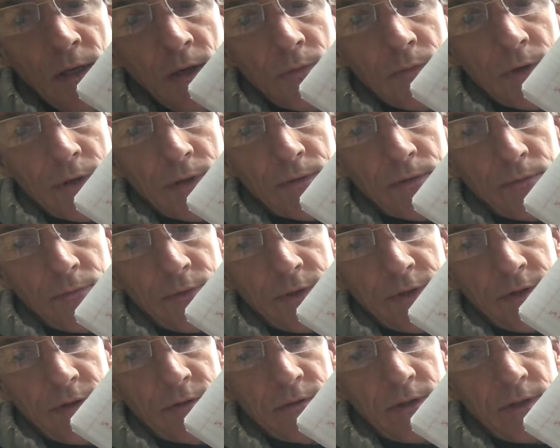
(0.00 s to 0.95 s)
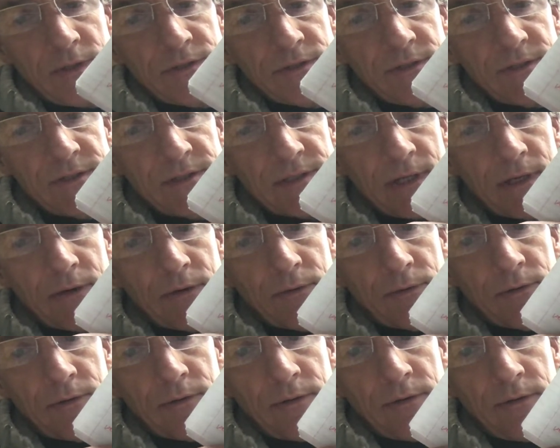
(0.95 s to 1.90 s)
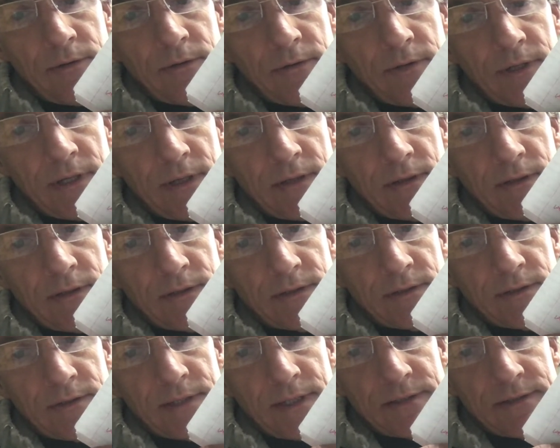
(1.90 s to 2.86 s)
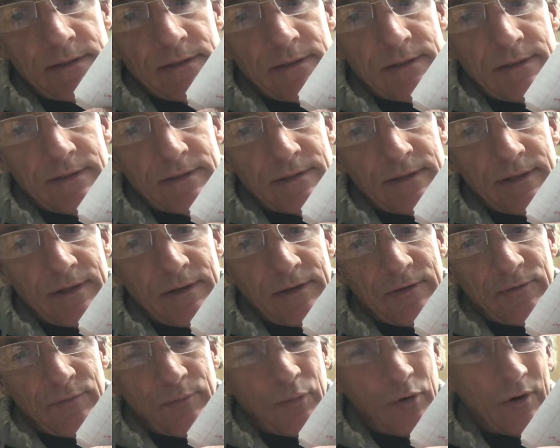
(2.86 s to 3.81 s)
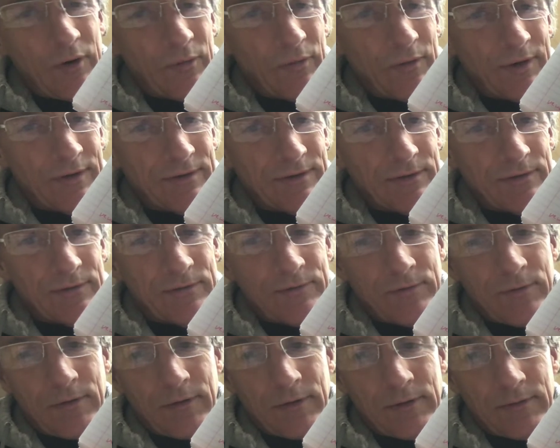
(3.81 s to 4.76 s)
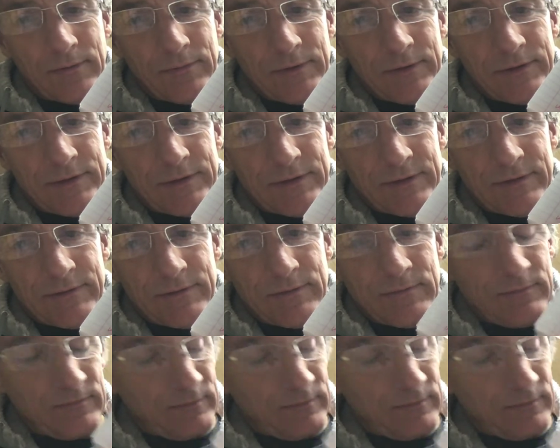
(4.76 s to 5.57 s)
Well, when you crunch this out, you get a test statistic of 0.124, which is